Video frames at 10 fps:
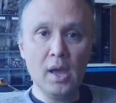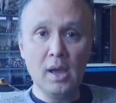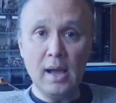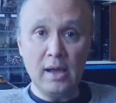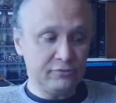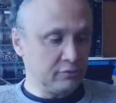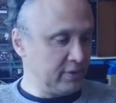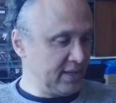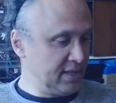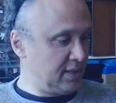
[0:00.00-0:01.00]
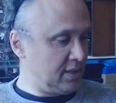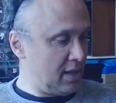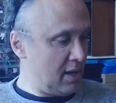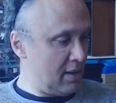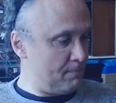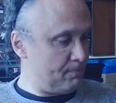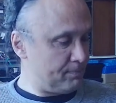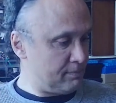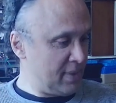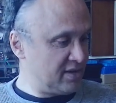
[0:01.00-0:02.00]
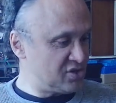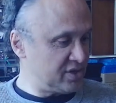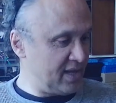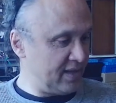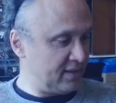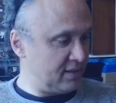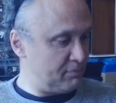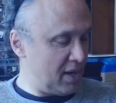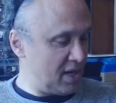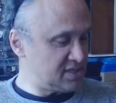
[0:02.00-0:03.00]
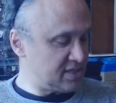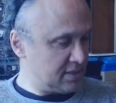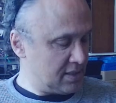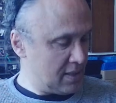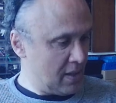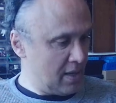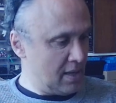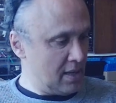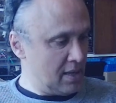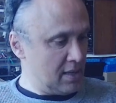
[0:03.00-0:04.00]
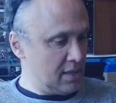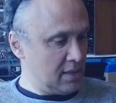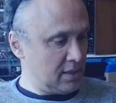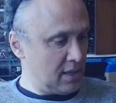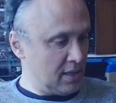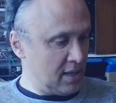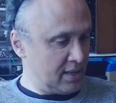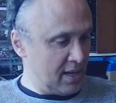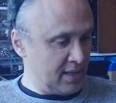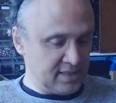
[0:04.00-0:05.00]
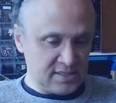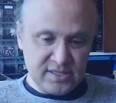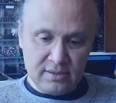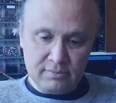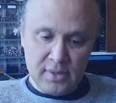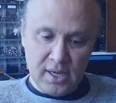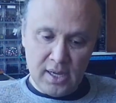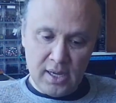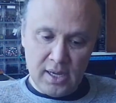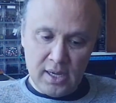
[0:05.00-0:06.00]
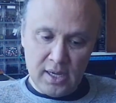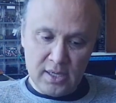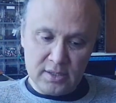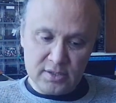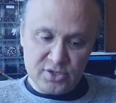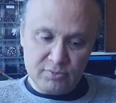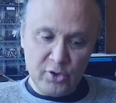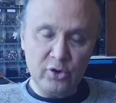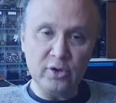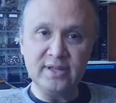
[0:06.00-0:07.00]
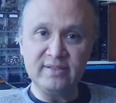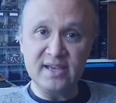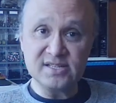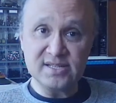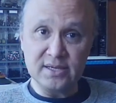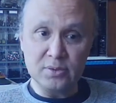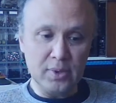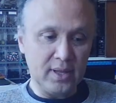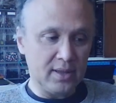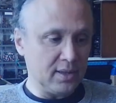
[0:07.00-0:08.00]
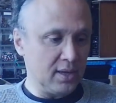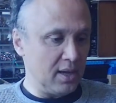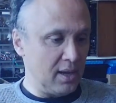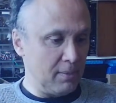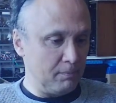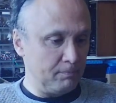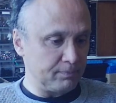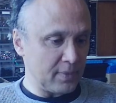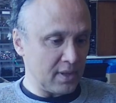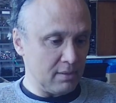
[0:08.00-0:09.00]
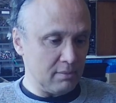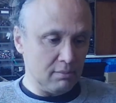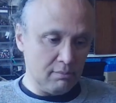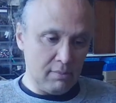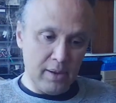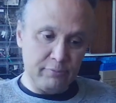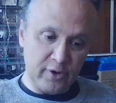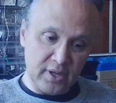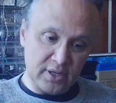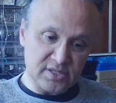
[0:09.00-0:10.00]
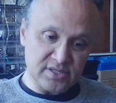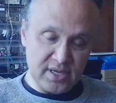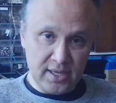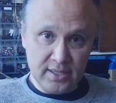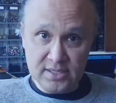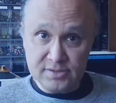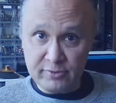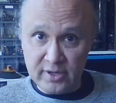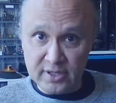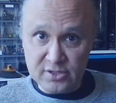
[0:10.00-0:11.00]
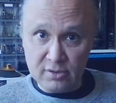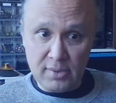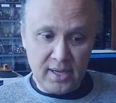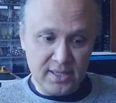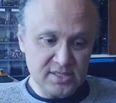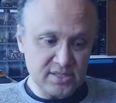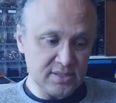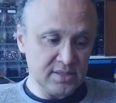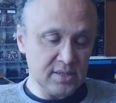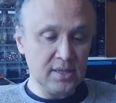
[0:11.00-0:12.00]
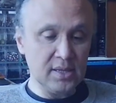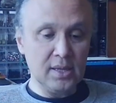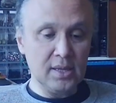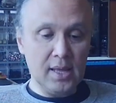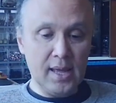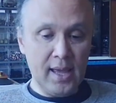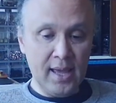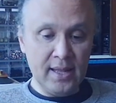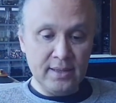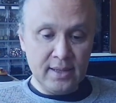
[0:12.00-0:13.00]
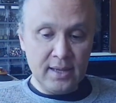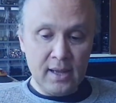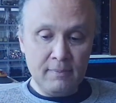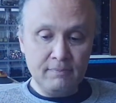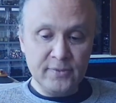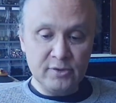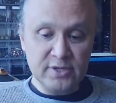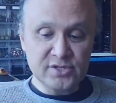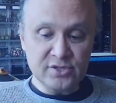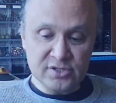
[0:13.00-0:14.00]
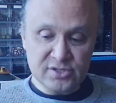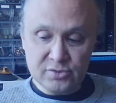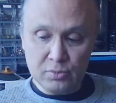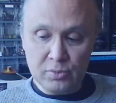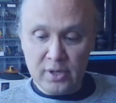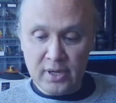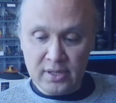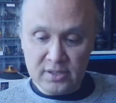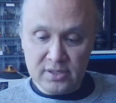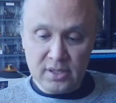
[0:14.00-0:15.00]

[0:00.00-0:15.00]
I've already mentioned that in the past. I did some early testing with my products and his products combined, and the results were